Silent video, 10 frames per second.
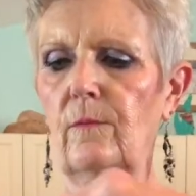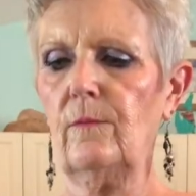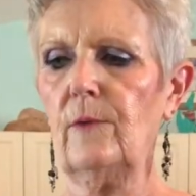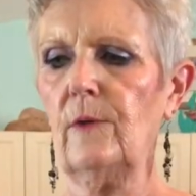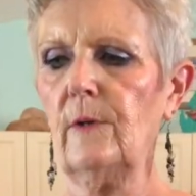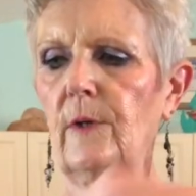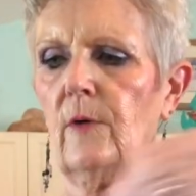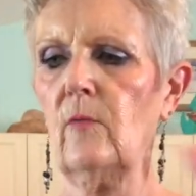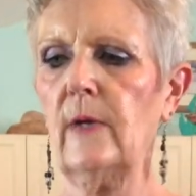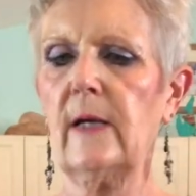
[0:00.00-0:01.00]
really
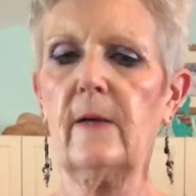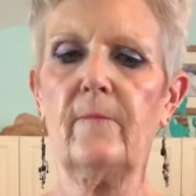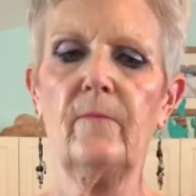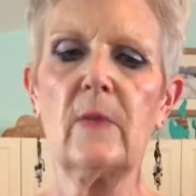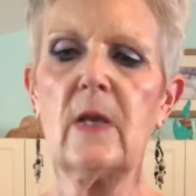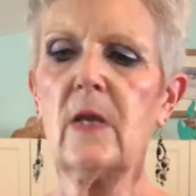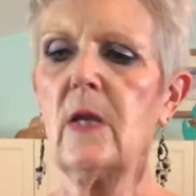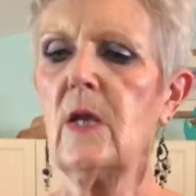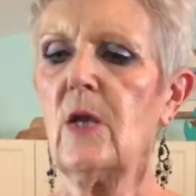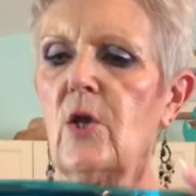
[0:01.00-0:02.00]
quick.
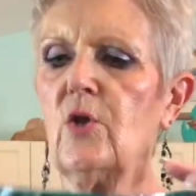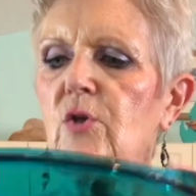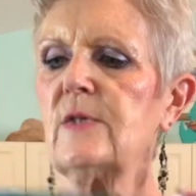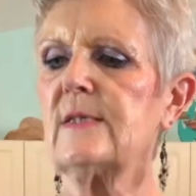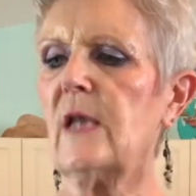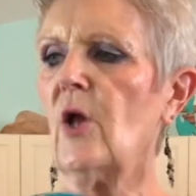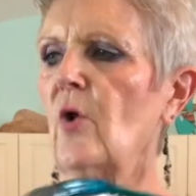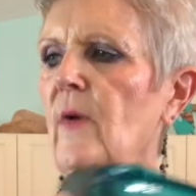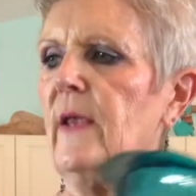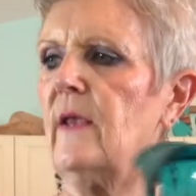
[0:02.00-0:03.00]

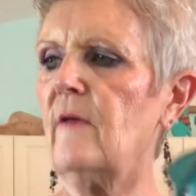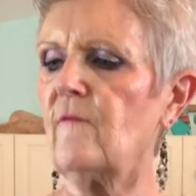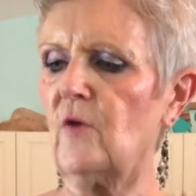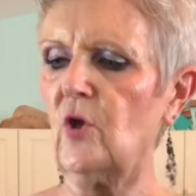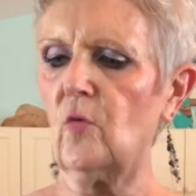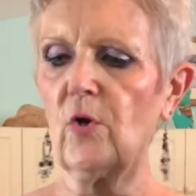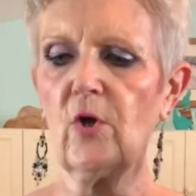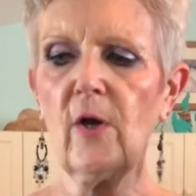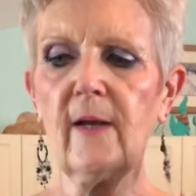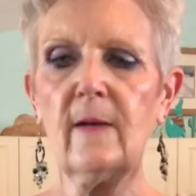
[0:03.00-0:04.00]
So if you were
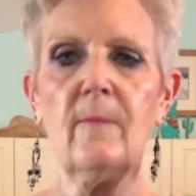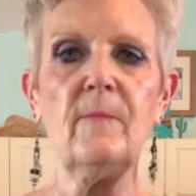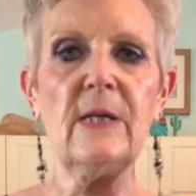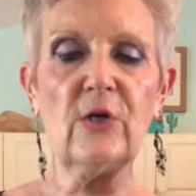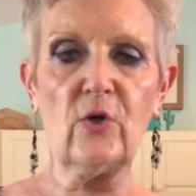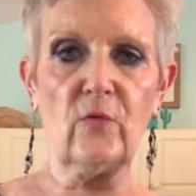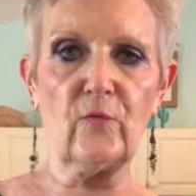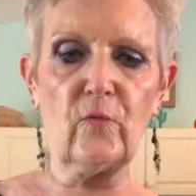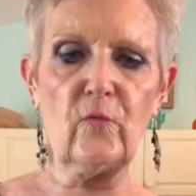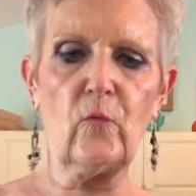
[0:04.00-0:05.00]
cooking a meal
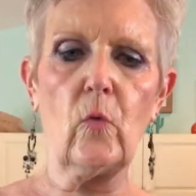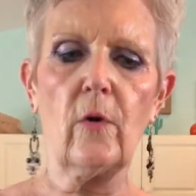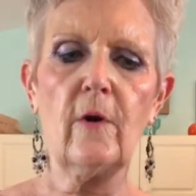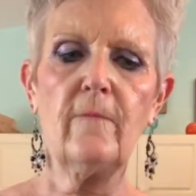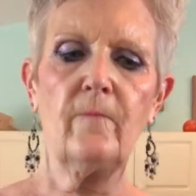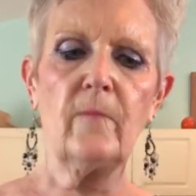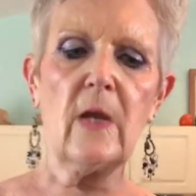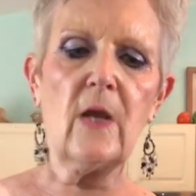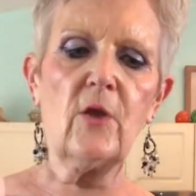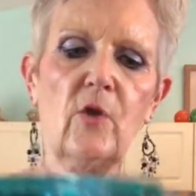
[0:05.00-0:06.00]
for 4,
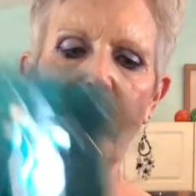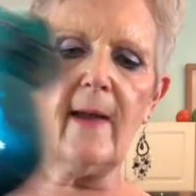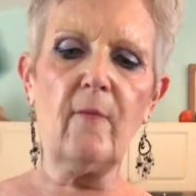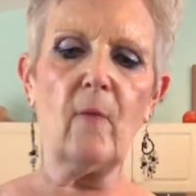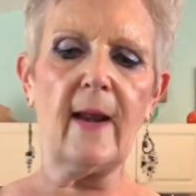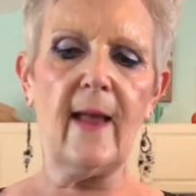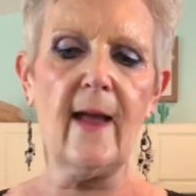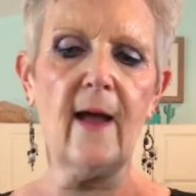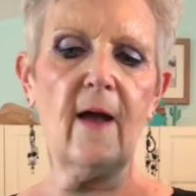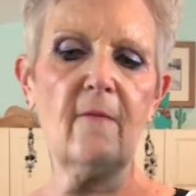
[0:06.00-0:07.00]
you might want to
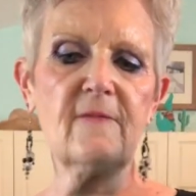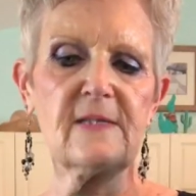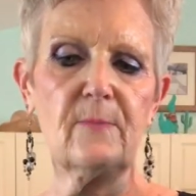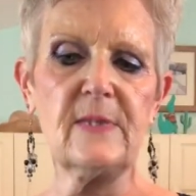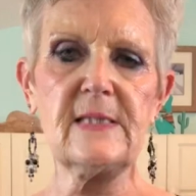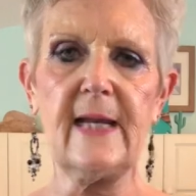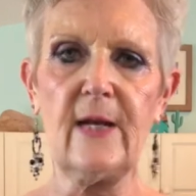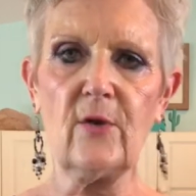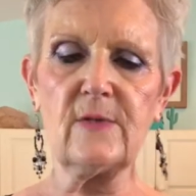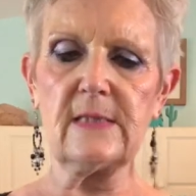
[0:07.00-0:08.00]
have some
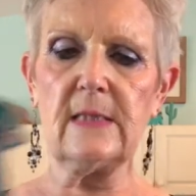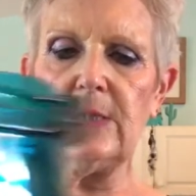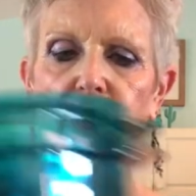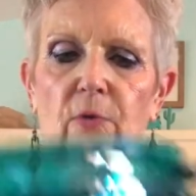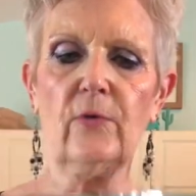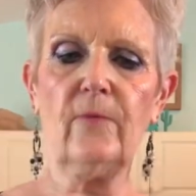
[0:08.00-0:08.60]
potatoes in here.